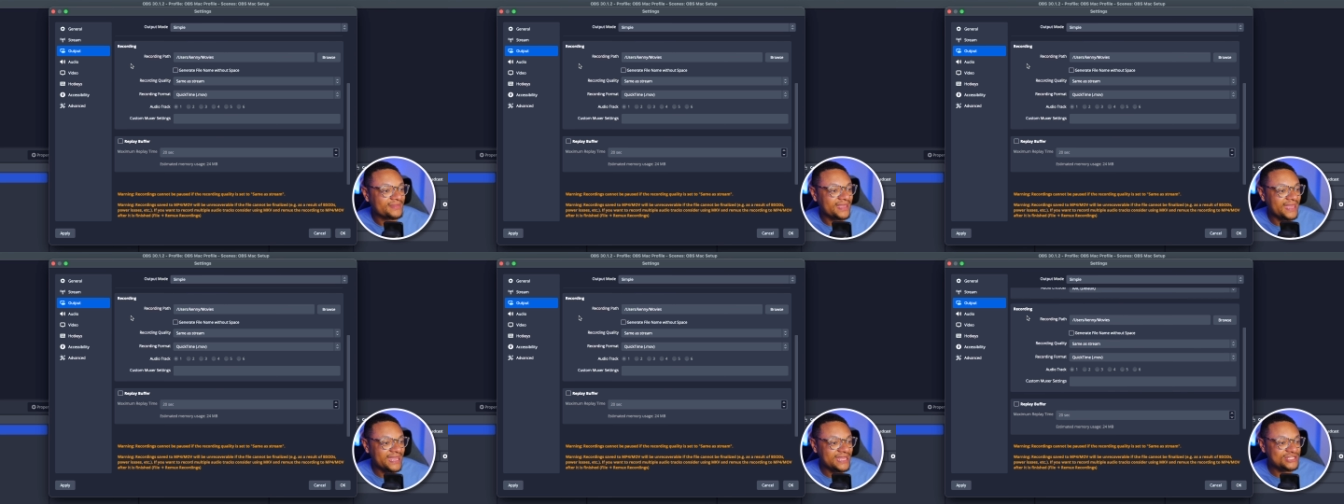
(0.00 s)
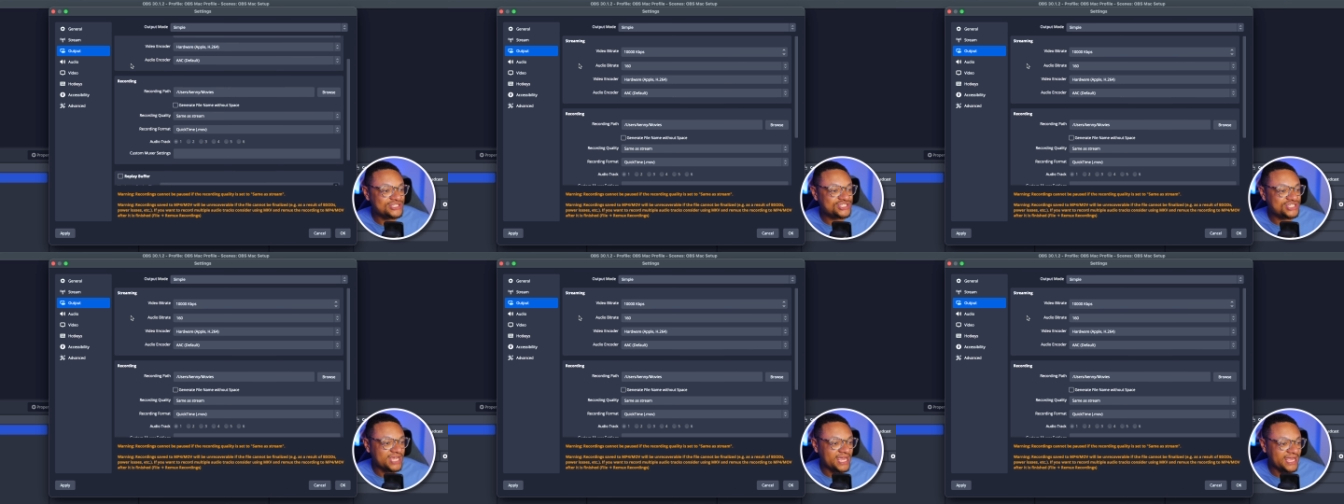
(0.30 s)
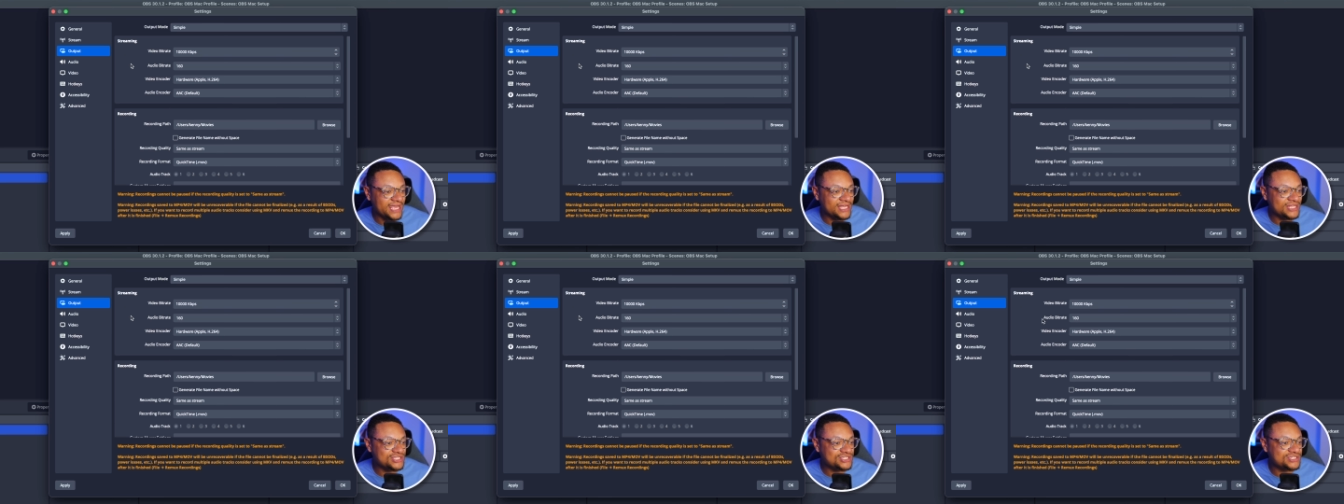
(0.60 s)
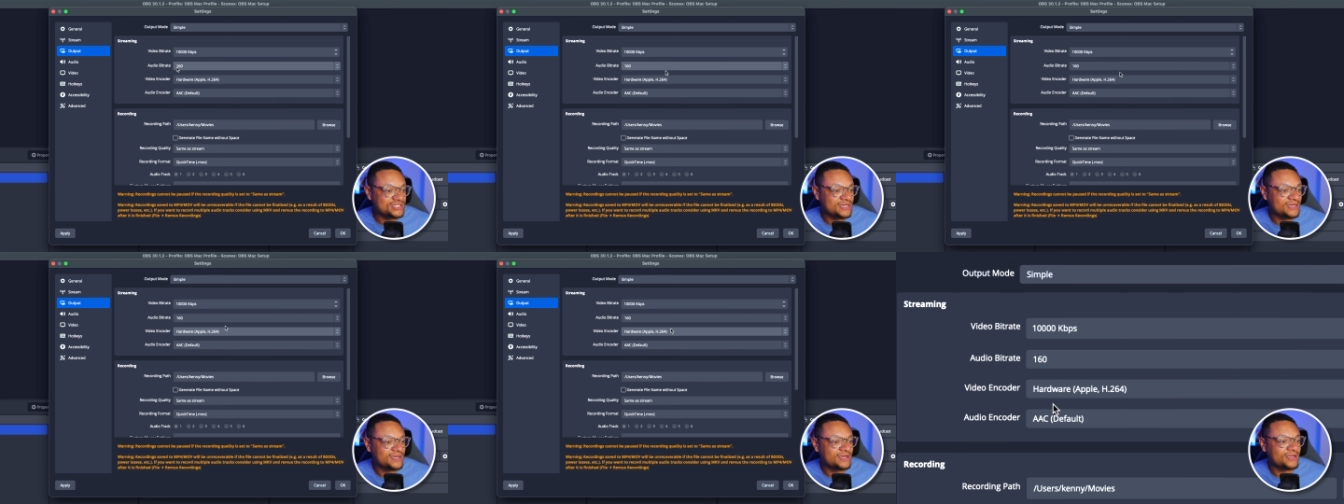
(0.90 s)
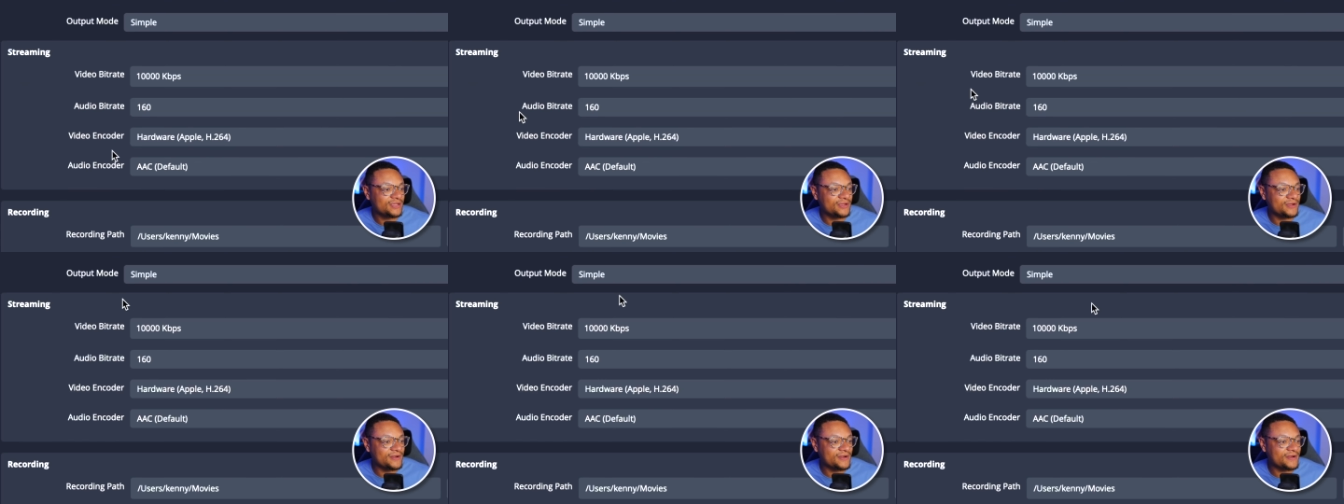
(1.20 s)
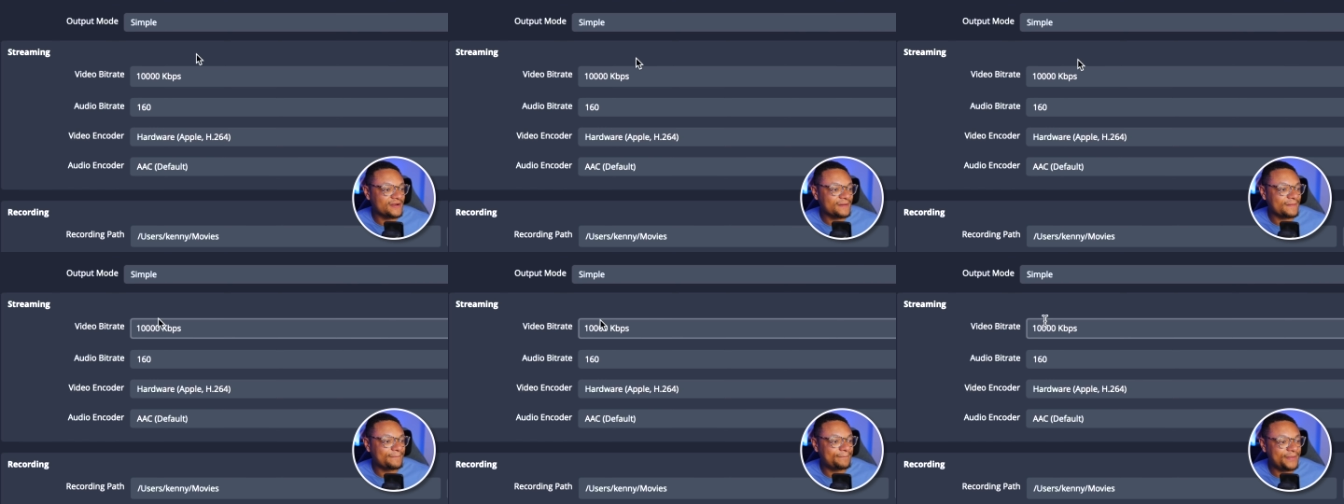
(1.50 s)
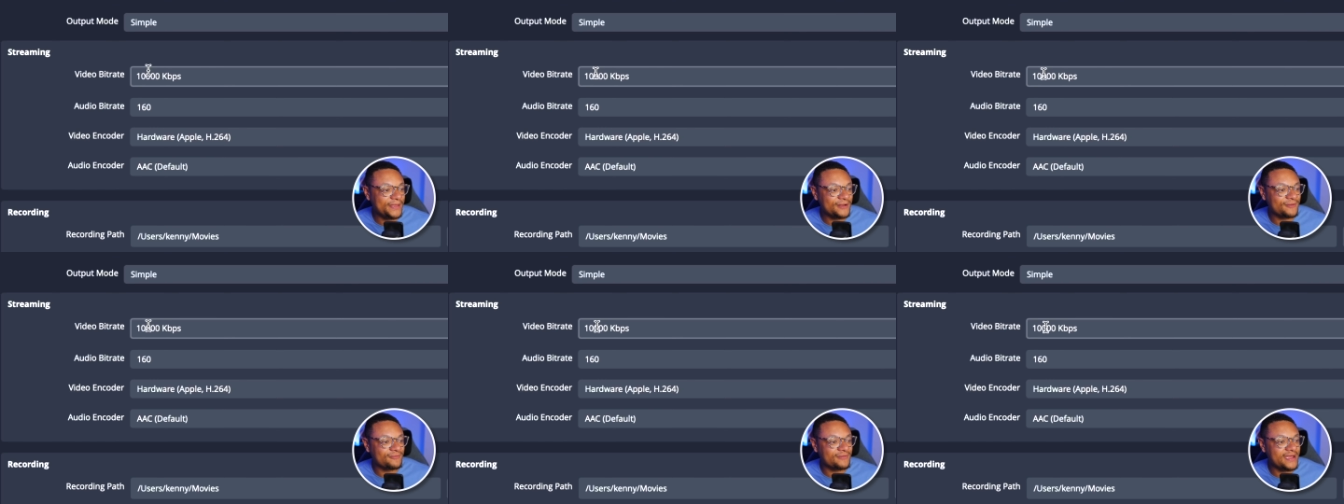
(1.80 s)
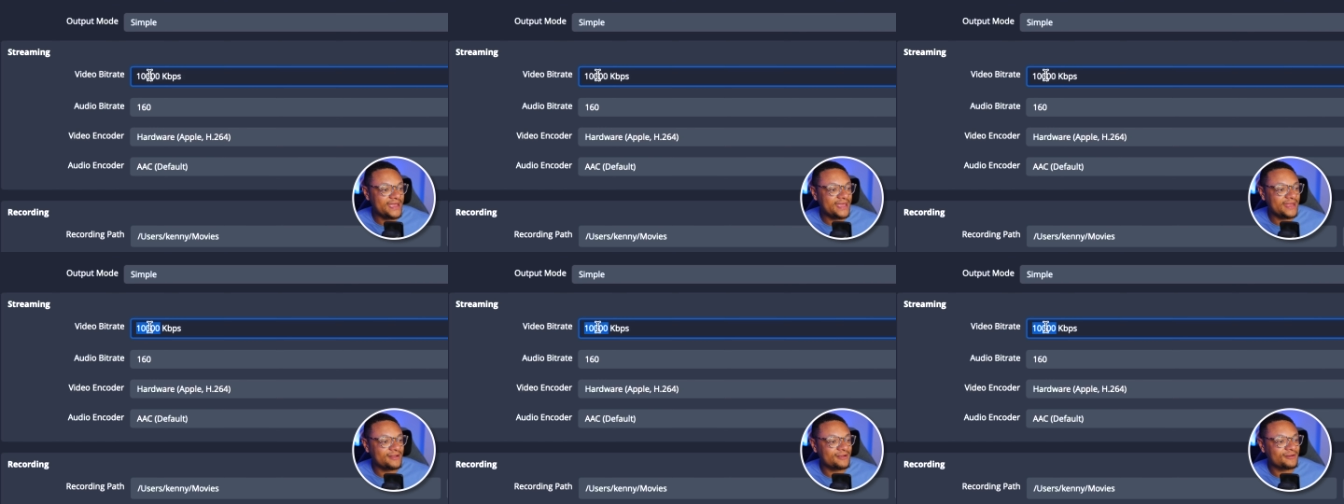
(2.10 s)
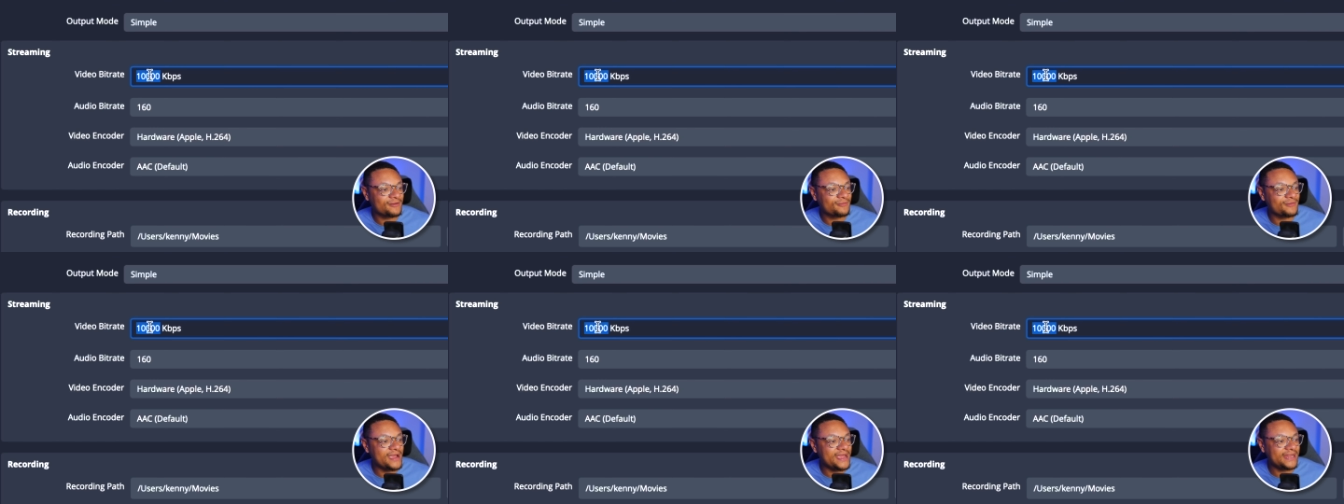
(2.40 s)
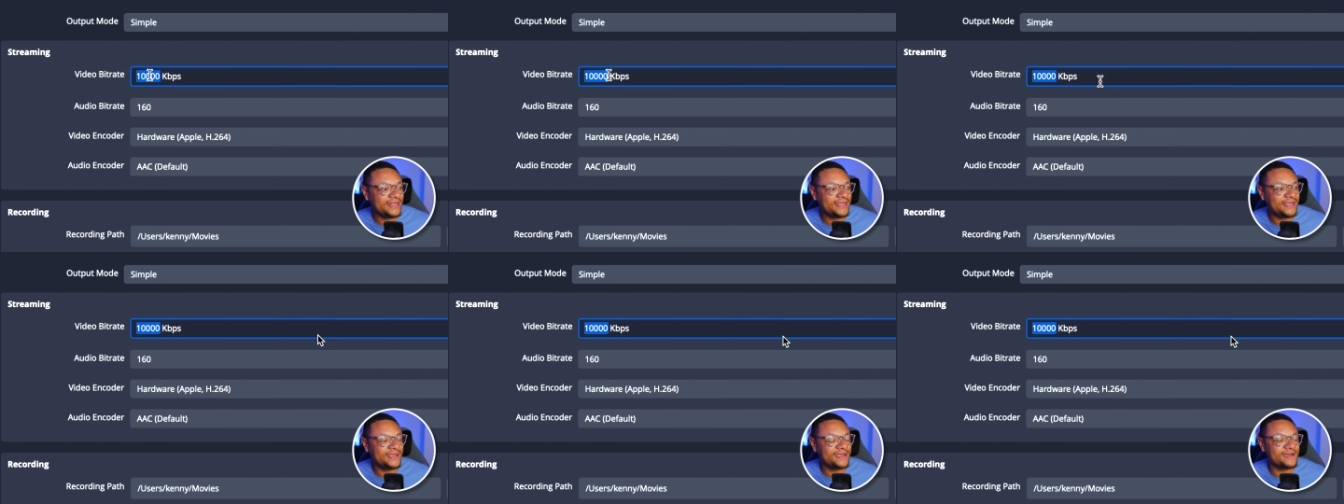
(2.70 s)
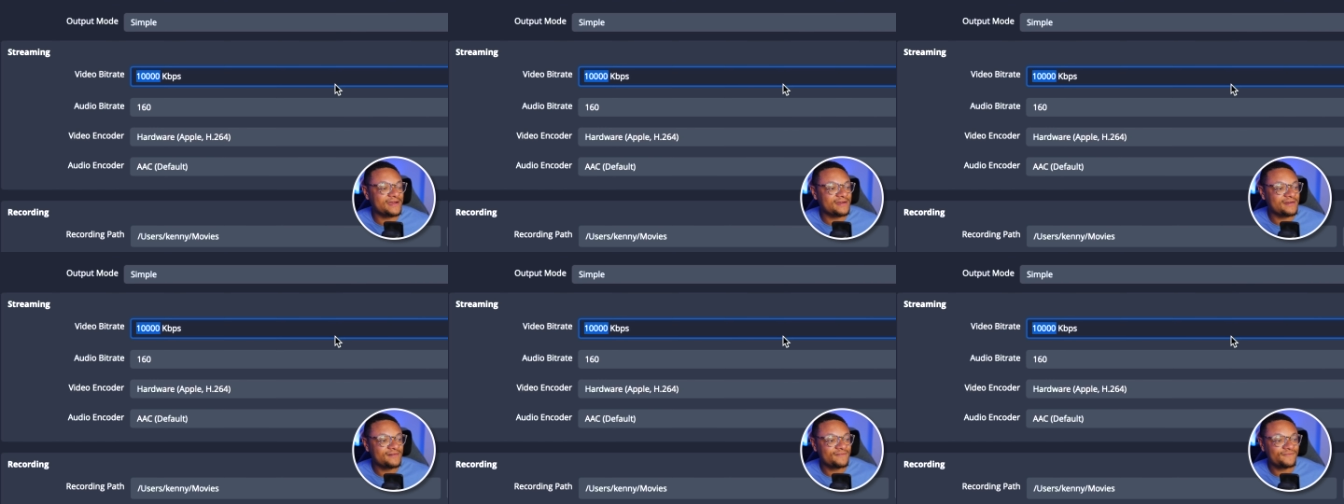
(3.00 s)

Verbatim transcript: and change your bitrate right here